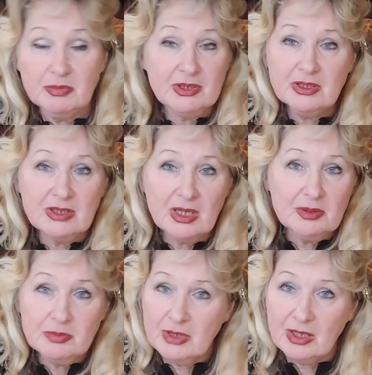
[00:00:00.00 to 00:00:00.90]
But it
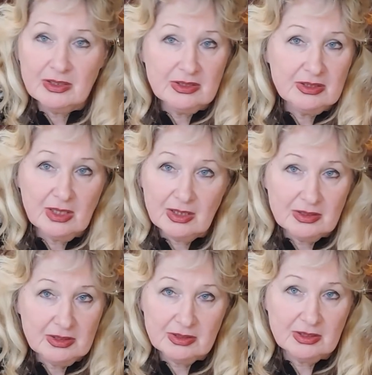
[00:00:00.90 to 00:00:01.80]
can be
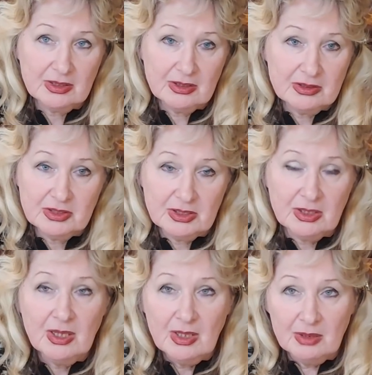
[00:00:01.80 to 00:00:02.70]
any
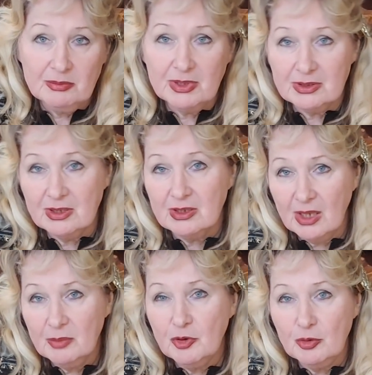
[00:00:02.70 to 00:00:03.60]
tea. But the
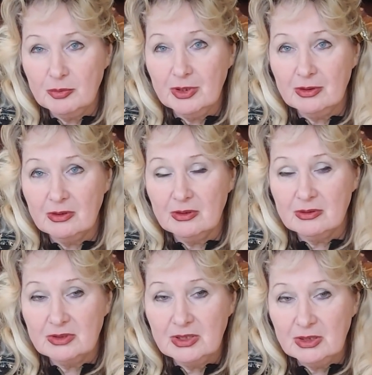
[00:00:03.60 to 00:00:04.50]

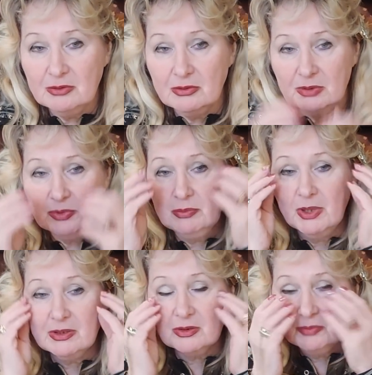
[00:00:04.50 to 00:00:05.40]
chamomile tea will be
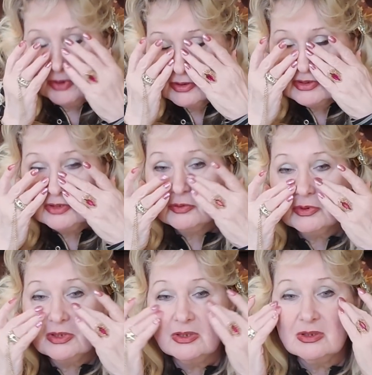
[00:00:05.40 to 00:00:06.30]
better because it
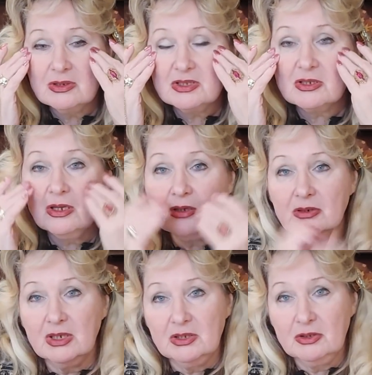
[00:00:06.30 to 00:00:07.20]
wouldn't
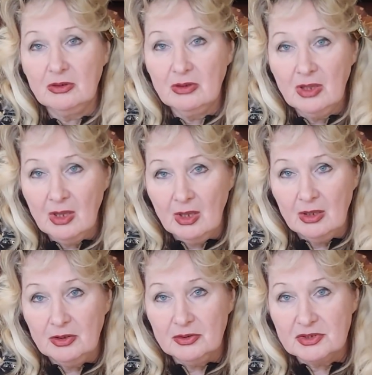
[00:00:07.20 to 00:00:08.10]
discolorate
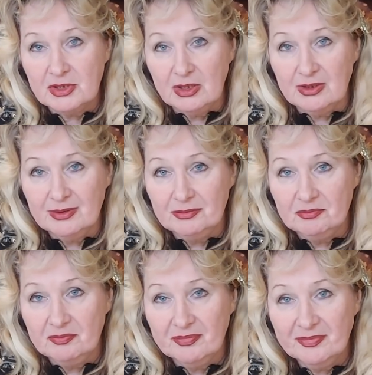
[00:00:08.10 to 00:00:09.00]
your skin.
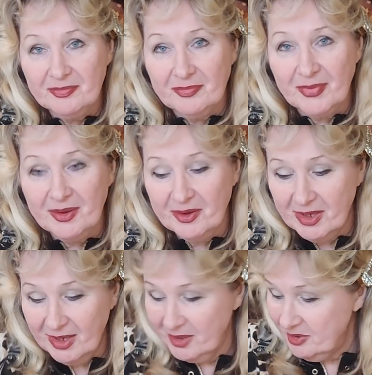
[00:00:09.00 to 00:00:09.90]

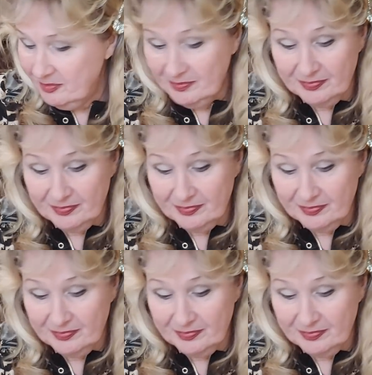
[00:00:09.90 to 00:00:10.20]
Okay.